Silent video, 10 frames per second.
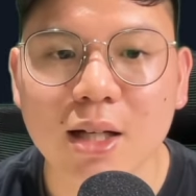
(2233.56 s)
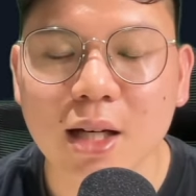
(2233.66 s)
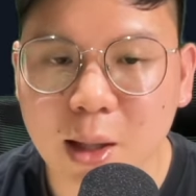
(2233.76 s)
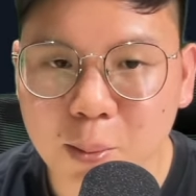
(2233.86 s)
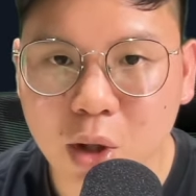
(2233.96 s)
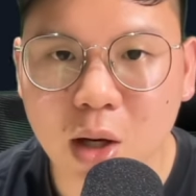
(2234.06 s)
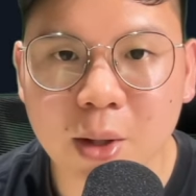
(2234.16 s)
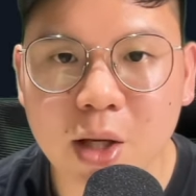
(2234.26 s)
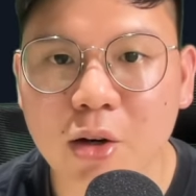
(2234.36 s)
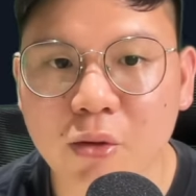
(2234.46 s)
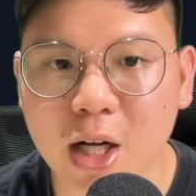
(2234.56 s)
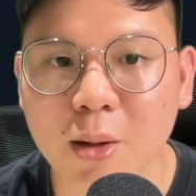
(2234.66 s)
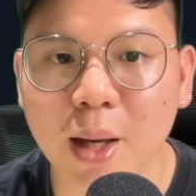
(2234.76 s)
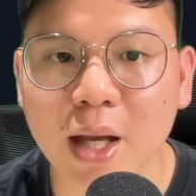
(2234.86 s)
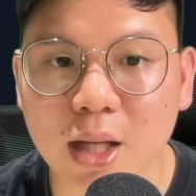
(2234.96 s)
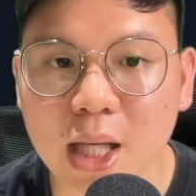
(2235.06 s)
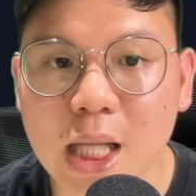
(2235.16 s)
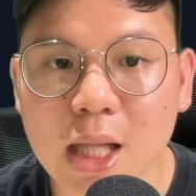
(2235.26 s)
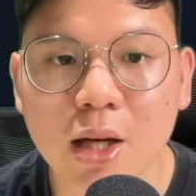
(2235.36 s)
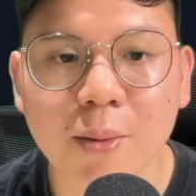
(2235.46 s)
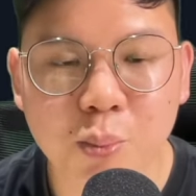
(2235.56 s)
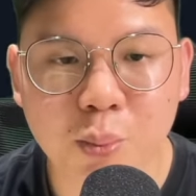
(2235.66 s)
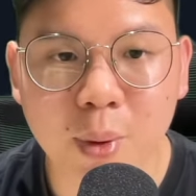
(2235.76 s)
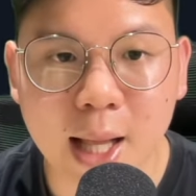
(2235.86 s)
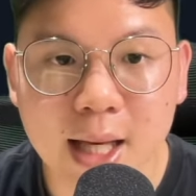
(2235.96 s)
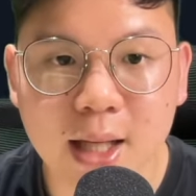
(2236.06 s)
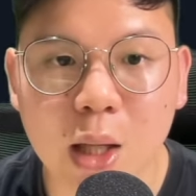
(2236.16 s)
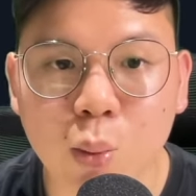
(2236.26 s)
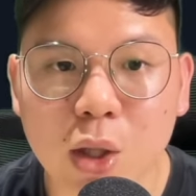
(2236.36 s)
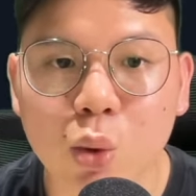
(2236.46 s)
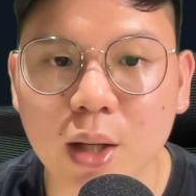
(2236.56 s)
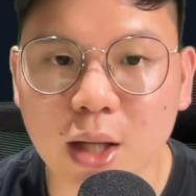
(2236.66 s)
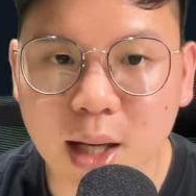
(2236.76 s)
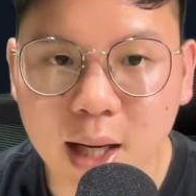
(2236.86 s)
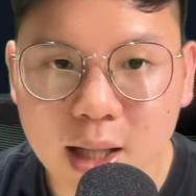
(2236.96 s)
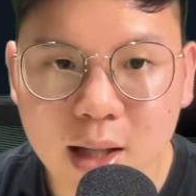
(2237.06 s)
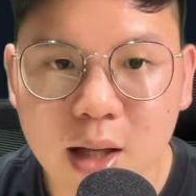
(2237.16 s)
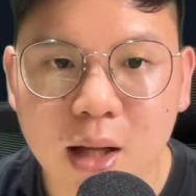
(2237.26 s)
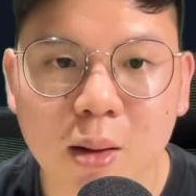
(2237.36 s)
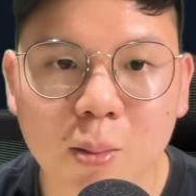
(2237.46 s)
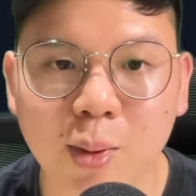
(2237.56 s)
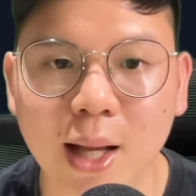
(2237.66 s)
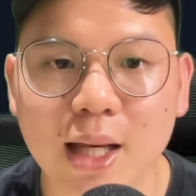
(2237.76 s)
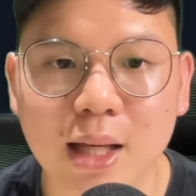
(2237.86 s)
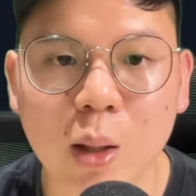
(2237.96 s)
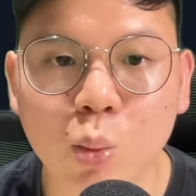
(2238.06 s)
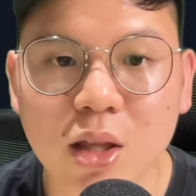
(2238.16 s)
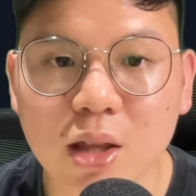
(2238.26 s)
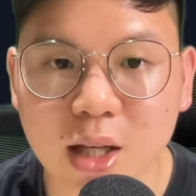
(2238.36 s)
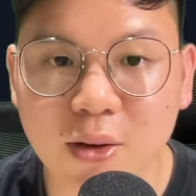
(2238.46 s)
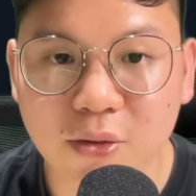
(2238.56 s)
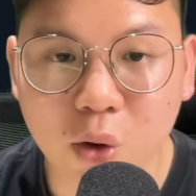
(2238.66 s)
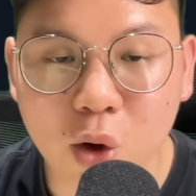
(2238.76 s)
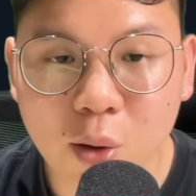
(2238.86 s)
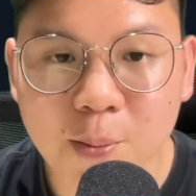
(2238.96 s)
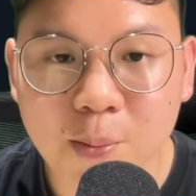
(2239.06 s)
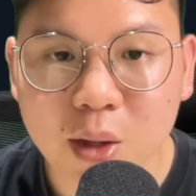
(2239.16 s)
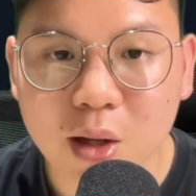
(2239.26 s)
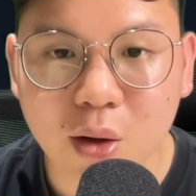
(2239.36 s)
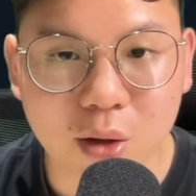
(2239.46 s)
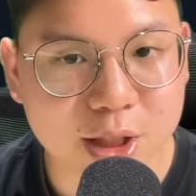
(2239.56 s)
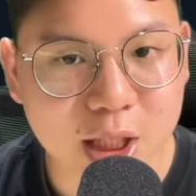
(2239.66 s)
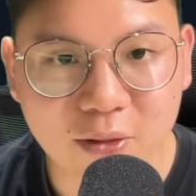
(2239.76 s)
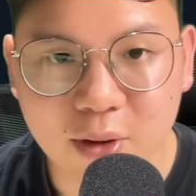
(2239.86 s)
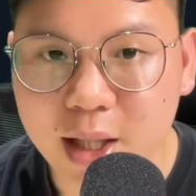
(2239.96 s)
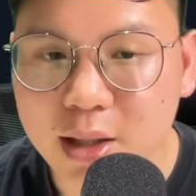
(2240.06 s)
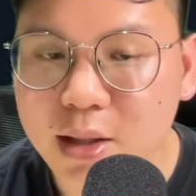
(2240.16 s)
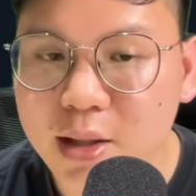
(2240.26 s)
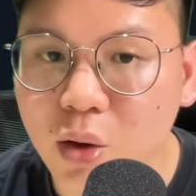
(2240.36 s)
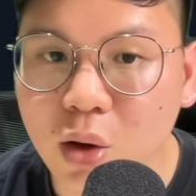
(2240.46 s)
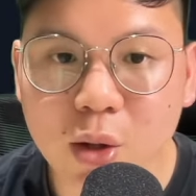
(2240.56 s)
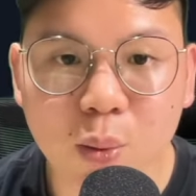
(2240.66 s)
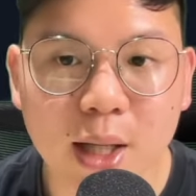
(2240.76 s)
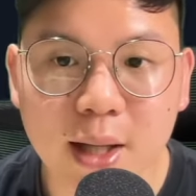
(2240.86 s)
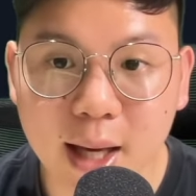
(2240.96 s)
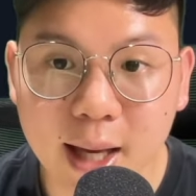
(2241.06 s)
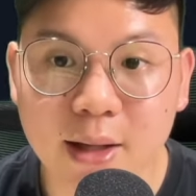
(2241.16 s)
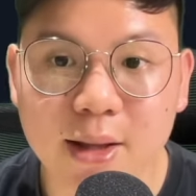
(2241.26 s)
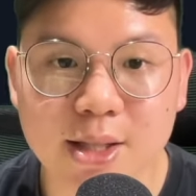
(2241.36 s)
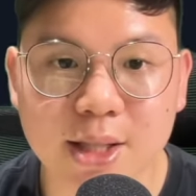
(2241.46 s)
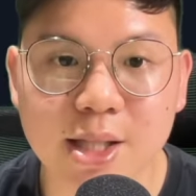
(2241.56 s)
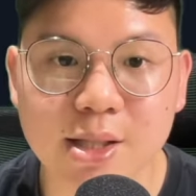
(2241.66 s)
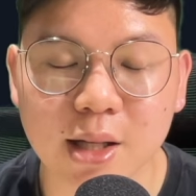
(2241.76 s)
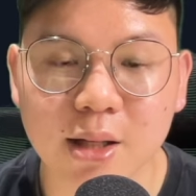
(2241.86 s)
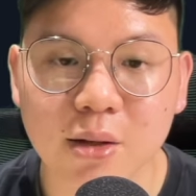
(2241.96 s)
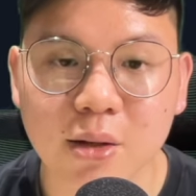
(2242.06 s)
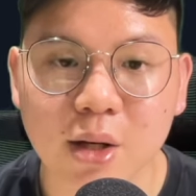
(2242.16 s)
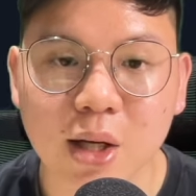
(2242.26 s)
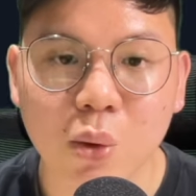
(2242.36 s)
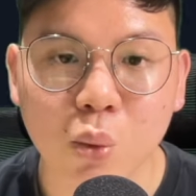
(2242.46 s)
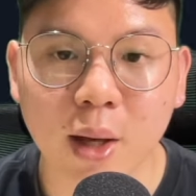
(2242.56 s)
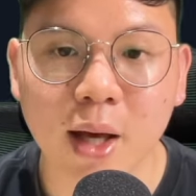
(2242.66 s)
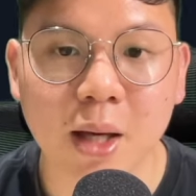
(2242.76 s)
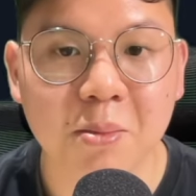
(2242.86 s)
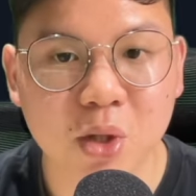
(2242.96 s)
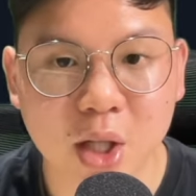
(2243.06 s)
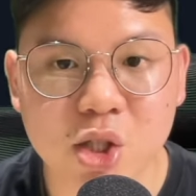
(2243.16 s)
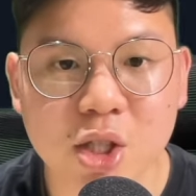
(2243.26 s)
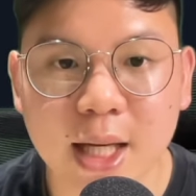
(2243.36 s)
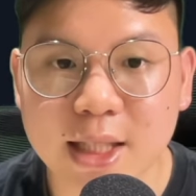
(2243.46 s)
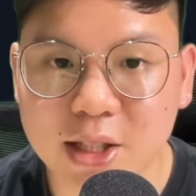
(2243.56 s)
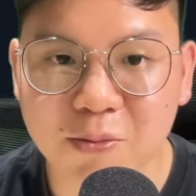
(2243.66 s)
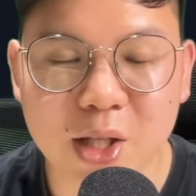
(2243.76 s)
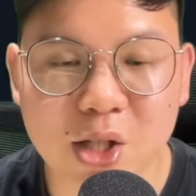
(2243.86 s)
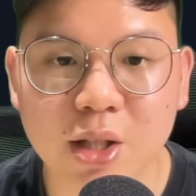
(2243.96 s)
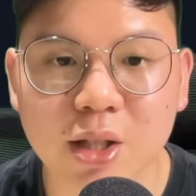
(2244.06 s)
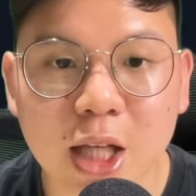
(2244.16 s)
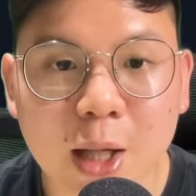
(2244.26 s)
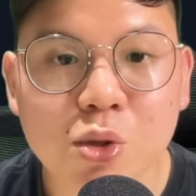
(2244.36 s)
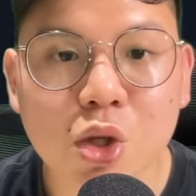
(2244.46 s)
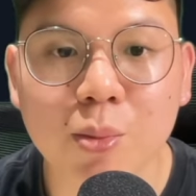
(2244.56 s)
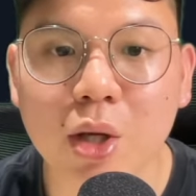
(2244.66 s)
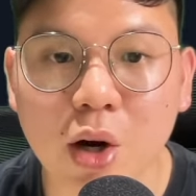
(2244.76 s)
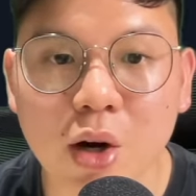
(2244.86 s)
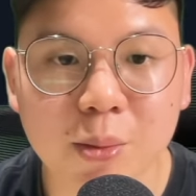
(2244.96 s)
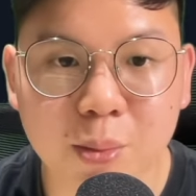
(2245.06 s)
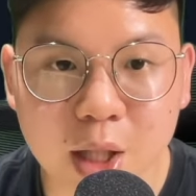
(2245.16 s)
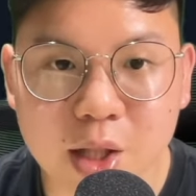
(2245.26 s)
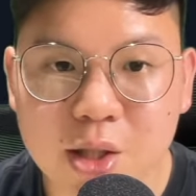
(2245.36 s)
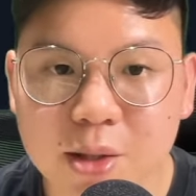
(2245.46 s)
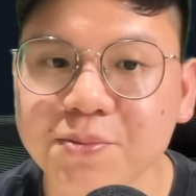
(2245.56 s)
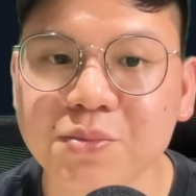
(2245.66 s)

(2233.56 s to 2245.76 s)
I'm probably going to recommend either blank game week 29, blank game week 34, or saving it till all the way to the end of the season where potentially, as I've mentioned, teams could be on the beach.